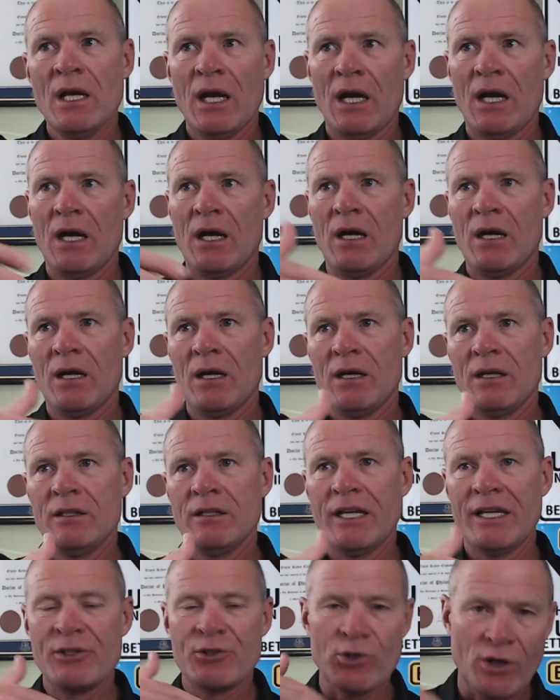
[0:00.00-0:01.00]

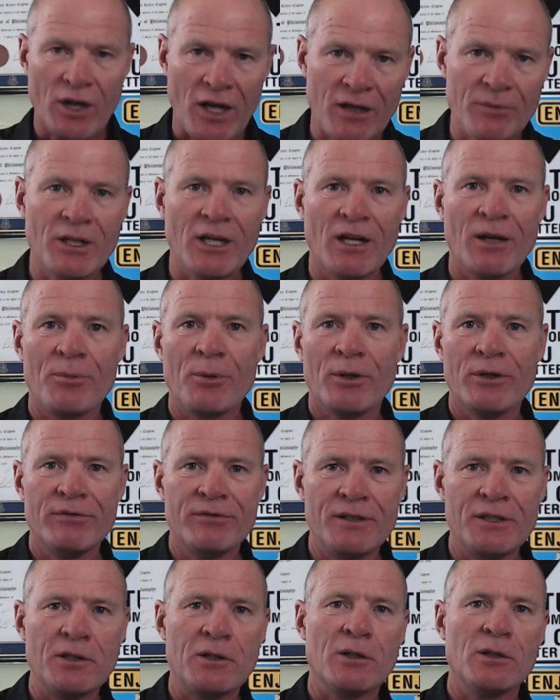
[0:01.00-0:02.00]
as you're coming up on a
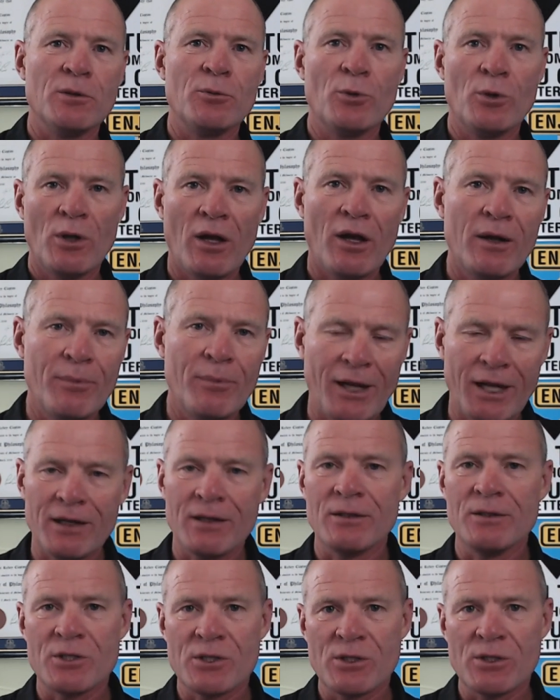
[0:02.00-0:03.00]
vehicle, it will
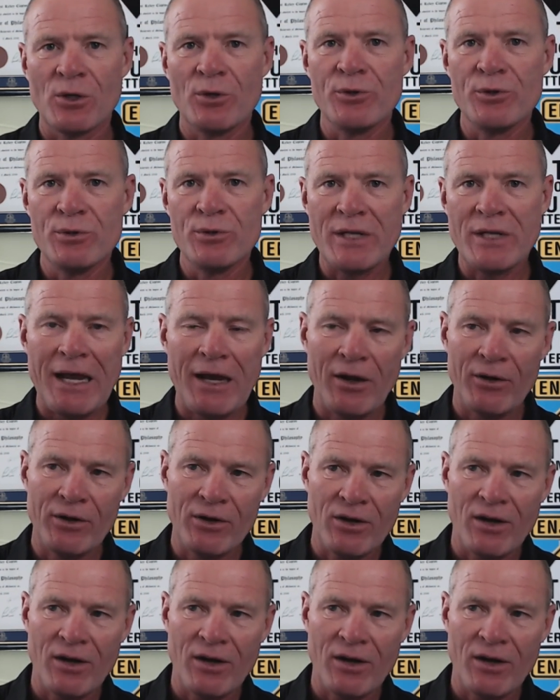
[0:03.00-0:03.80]
automatically slow you down.